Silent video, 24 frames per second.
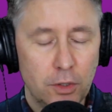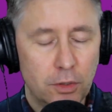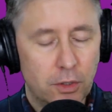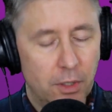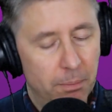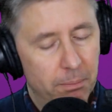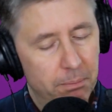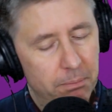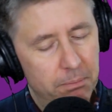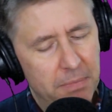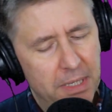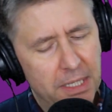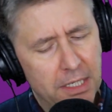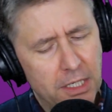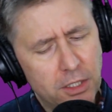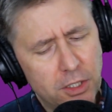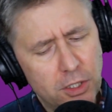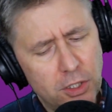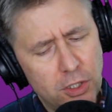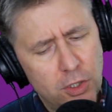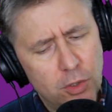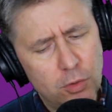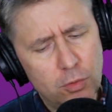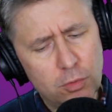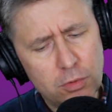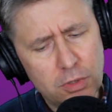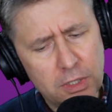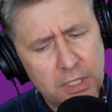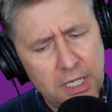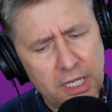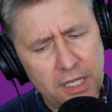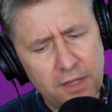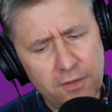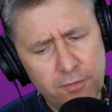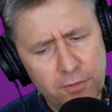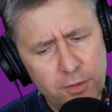The minute you
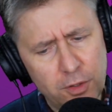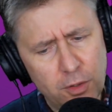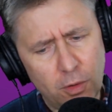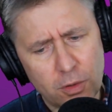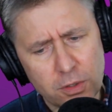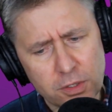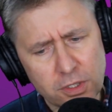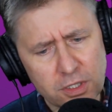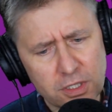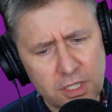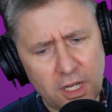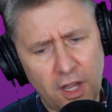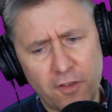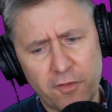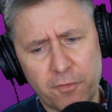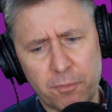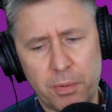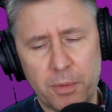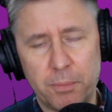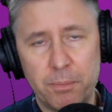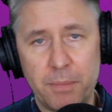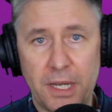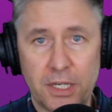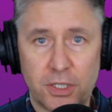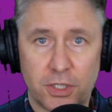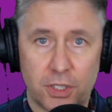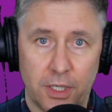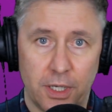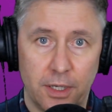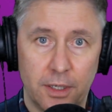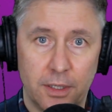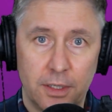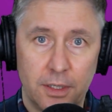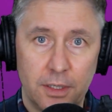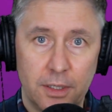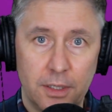give yourself
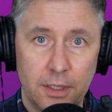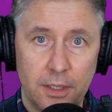permission